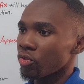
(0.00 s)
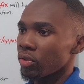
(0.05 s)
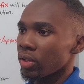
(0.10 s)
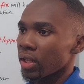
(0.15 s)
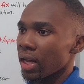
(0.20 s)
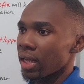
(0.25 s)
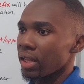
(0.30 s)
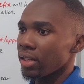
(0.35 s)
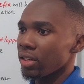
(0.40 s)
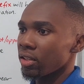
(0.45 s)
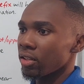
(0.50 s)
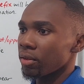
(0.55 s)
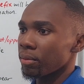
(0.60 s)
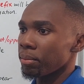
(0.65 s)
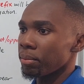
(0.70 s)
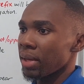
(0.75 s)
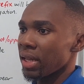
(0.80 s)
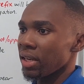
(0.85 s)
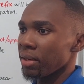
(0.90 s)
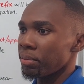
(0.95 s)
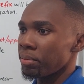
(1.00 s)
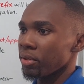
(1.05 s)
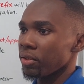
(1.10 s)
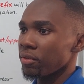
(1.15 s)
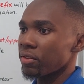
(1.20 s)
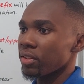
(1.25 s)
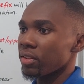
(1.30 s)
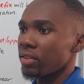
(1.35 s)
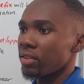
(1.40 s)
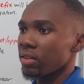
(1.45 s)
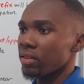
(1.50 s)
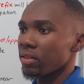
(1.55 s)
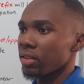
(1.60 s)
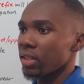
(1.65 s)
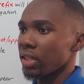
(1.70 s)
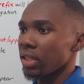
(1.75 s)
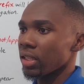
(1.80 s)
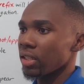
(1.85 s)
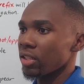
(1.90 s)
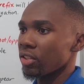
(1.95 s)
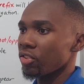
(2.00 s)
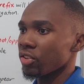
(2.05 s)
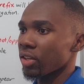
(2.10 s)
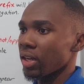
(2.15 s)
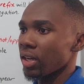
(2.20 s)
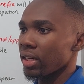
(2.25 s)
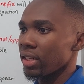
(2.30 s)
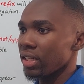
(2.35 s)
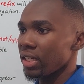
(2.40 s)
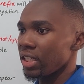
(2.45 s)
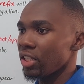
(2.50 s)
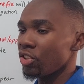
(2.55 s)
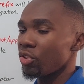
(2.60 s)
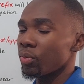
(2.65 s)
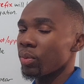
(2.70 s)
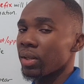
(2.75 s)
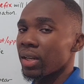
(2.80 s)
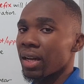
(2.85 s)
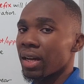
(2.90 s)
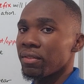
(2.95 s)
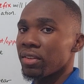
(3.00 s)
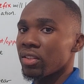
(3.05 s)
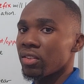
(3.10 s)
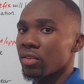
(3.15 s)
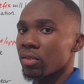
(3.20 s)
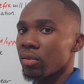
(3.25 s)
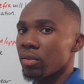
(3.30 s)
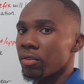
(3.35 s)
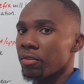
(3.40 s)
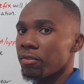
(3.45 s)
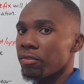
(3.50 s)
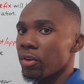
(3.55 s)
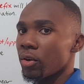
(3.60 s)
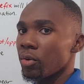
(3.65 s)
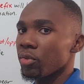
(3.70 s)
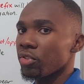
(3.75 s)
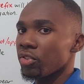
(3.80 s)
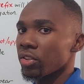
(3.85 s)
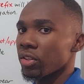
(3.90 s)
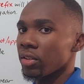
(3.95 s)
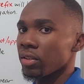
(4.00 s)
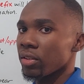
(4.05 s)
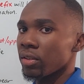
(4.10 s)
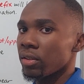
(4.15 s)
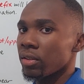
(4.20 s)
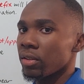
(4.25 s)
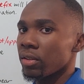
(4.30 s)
you that there are many prefixes in English, and each will have its own function.